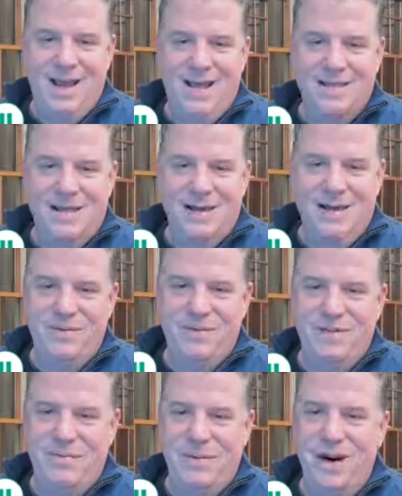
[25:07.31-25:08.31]
Yeah, so it
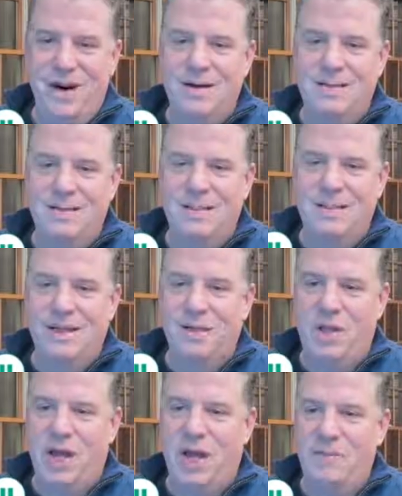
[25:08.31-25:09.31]
was a
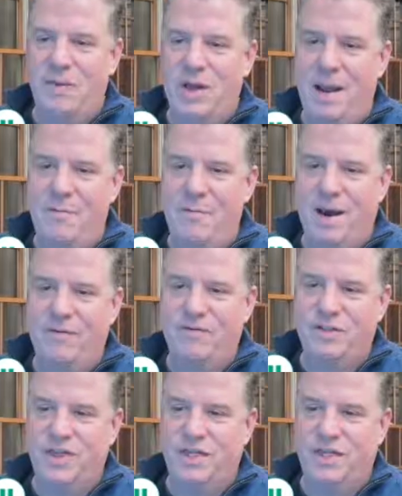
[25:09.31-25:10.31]
long put I bought
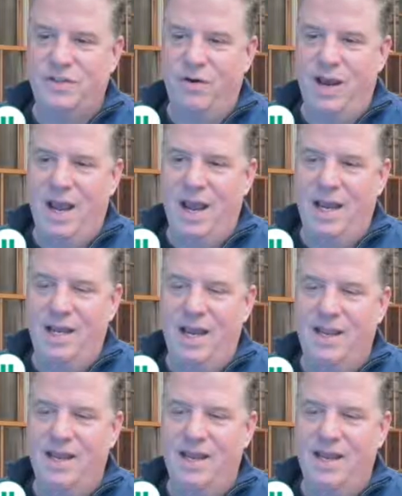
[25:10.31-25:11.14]
for 609,